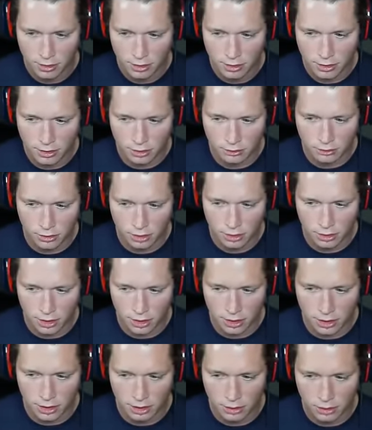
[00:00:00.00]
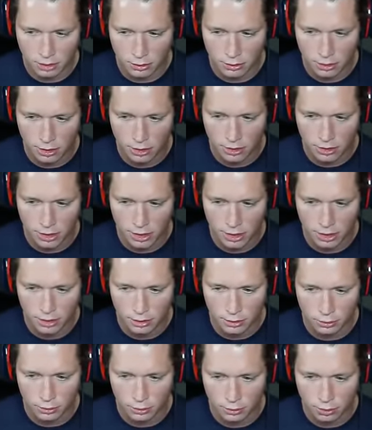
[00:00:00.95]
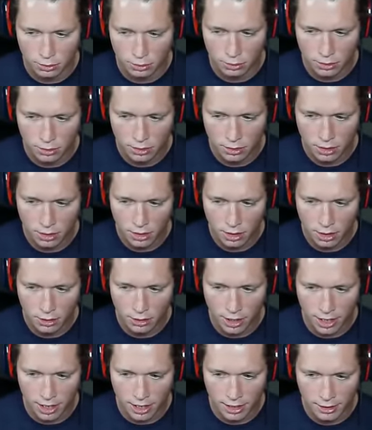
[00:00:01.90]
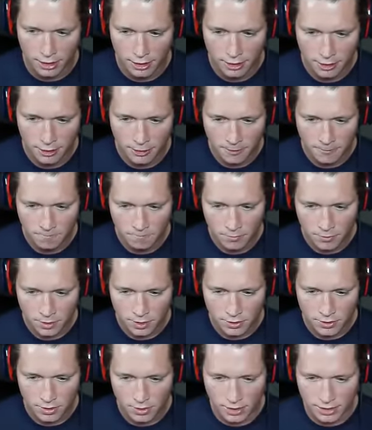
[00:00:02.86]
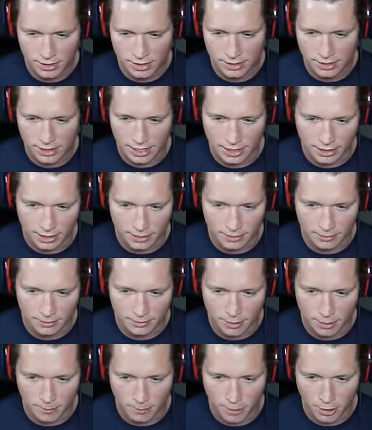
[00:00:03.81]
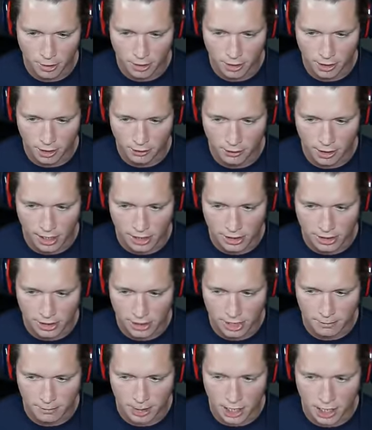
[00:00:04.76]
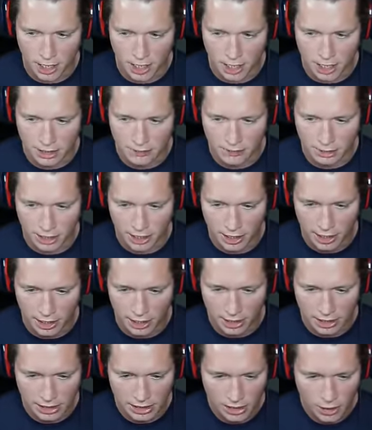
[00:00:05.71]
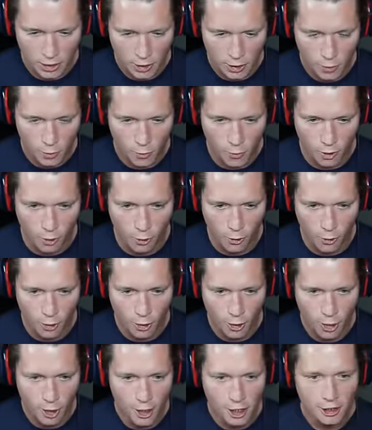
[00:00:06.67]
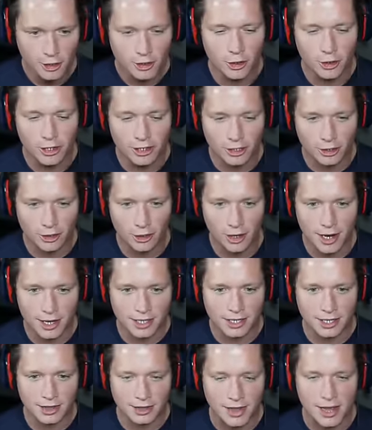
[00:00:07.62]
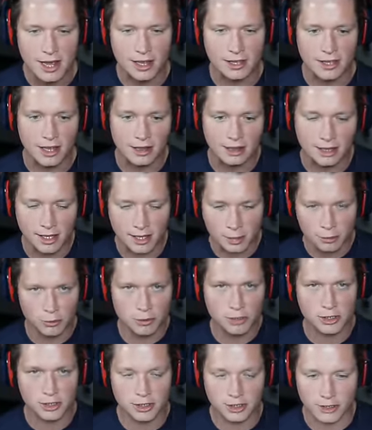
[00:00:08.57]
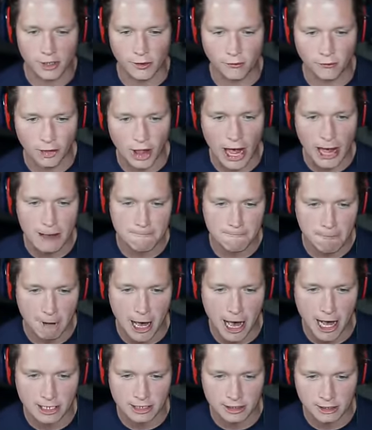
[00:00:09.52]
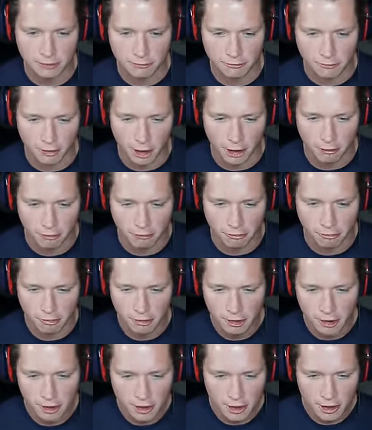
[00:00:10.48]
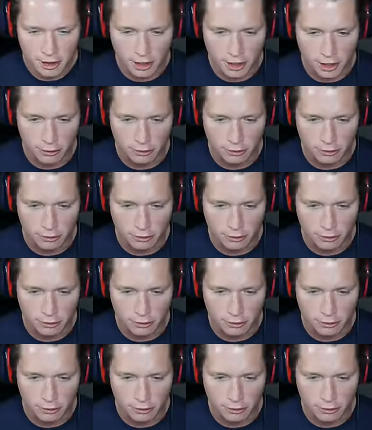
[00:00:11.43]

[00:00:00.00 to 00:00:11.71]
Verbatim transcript: don't turn it in too early. Ooh. Okay, so this is like the, the parking garage thing, but uneven here. Whew! Dude, it's crazy to think that this was just a flat patch of, of, you know,